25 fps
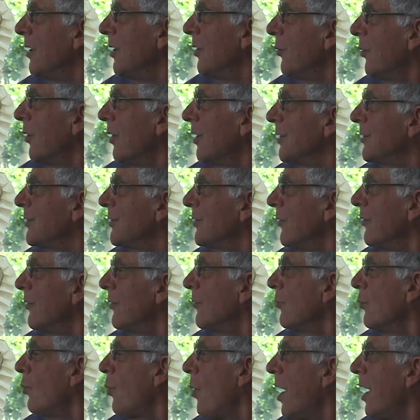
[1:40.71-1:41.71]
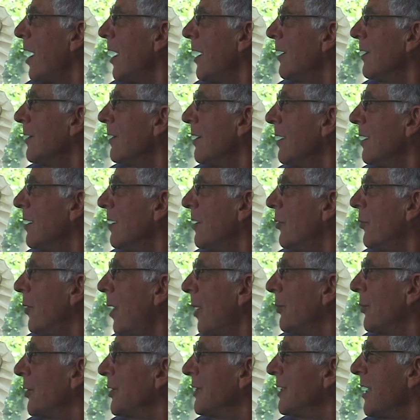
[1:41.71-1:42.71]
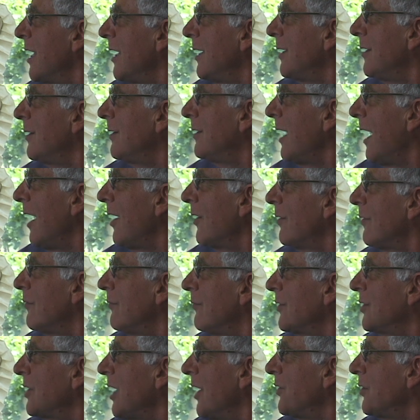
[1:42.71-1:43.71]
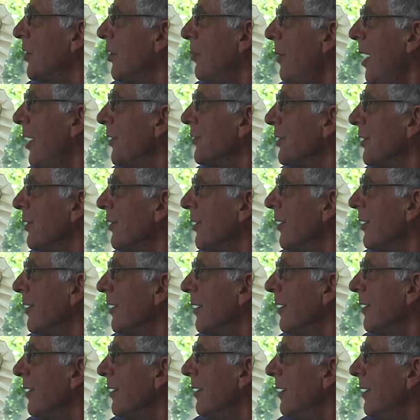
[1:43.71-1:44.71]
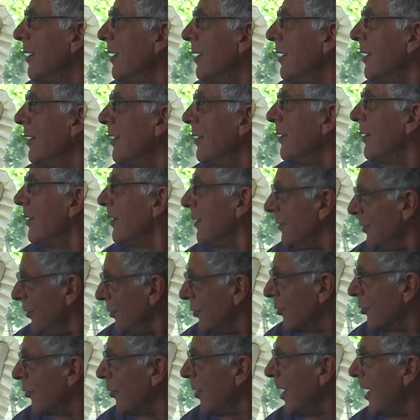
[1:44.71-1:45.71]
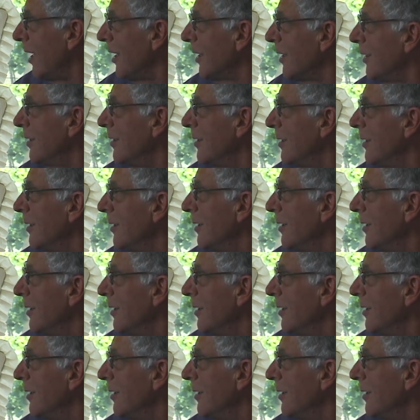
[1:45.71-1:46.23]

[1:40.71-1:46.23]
where a certain wine represented out of Chateau Montelena that you created